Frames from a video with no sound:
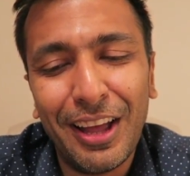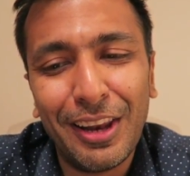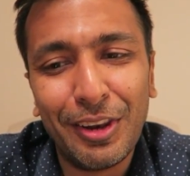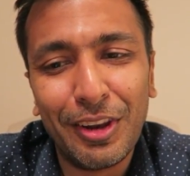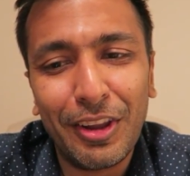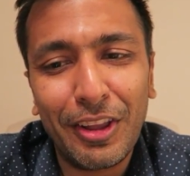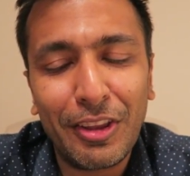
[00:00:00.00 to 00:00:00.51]

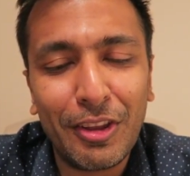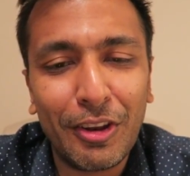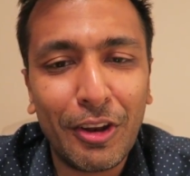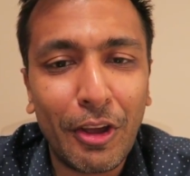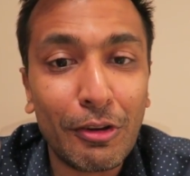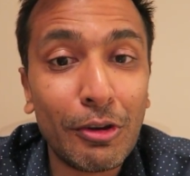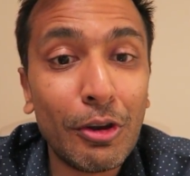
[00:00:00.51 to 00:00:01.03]
you
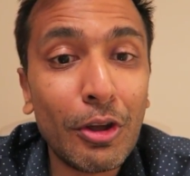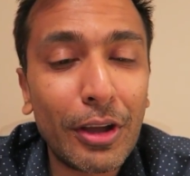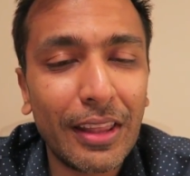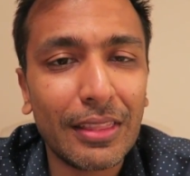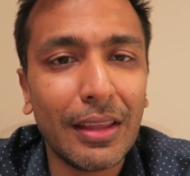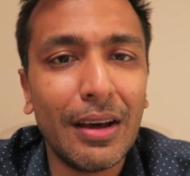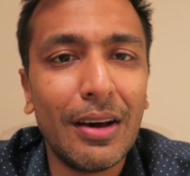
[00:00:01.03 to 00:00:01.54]
know,
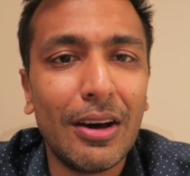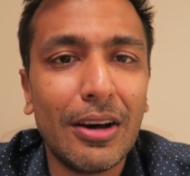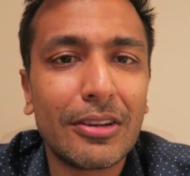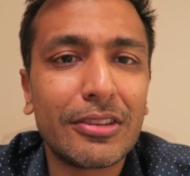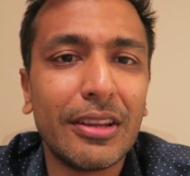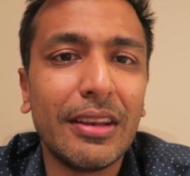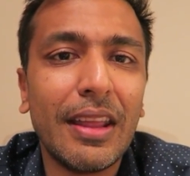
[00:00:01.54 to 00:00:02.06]
look at the
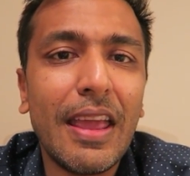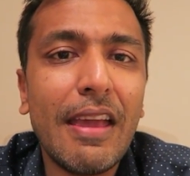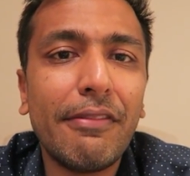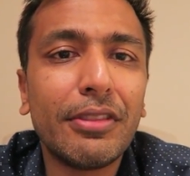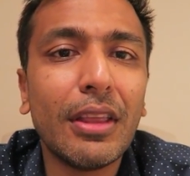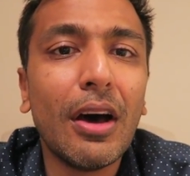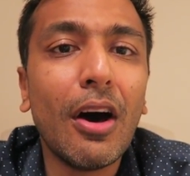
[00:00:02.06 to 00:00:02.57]
heart, and
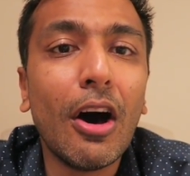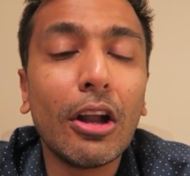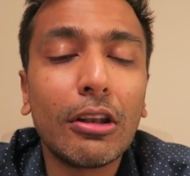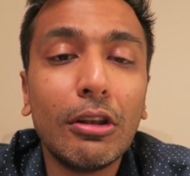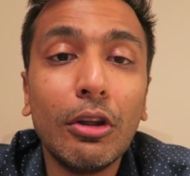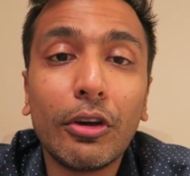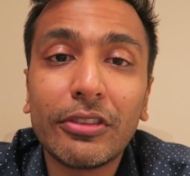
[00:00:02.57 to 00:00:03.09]
if the
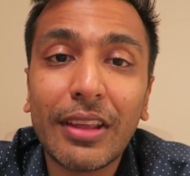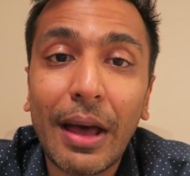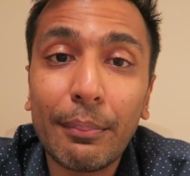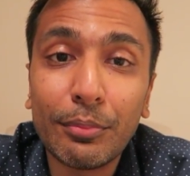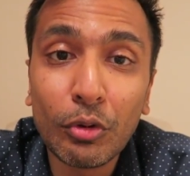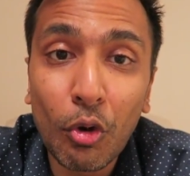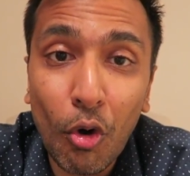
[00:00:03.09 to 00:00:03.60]
heart looks
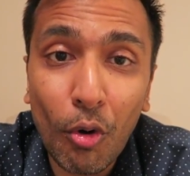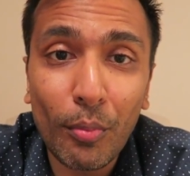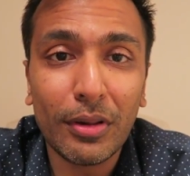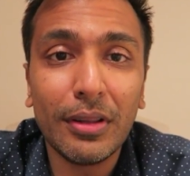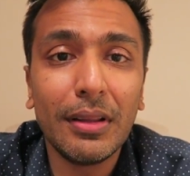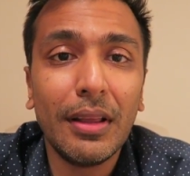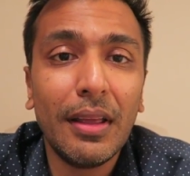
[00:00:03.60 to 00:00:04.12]

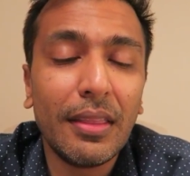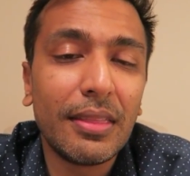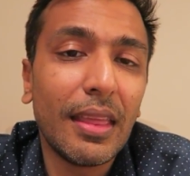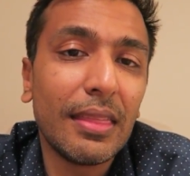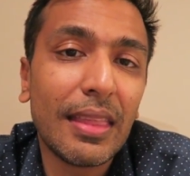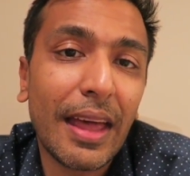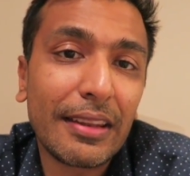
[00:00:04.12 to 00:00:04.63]
abnormal,
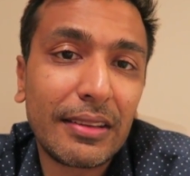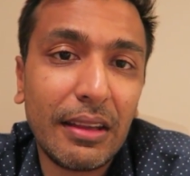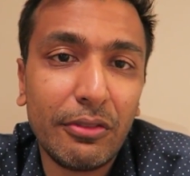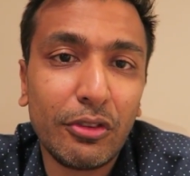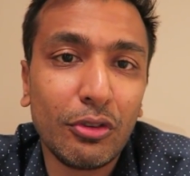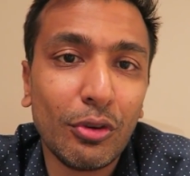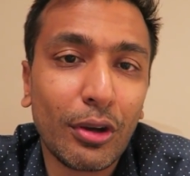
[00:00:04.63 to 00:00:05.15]
then that
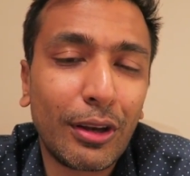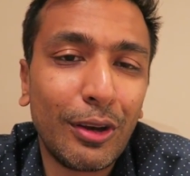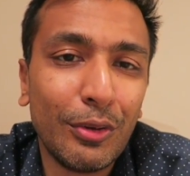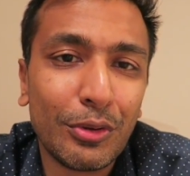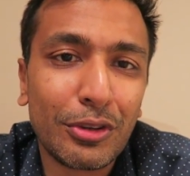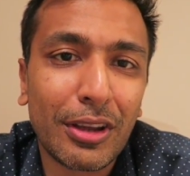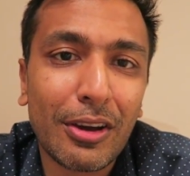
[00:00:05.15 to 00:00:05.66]
gives you a
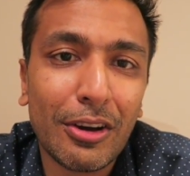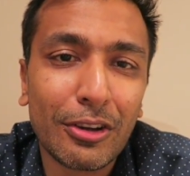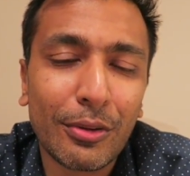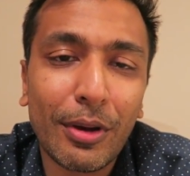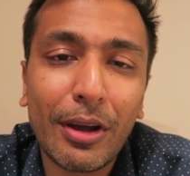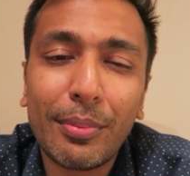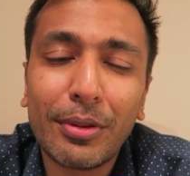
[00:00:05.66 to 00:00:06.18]
clue to
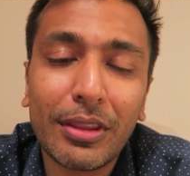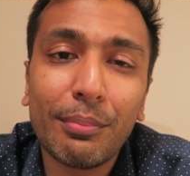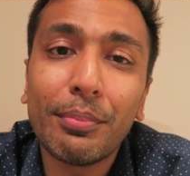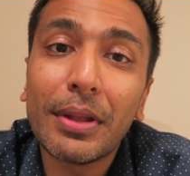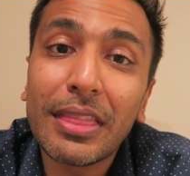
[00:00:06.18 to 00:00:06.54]
cardiomyopathy.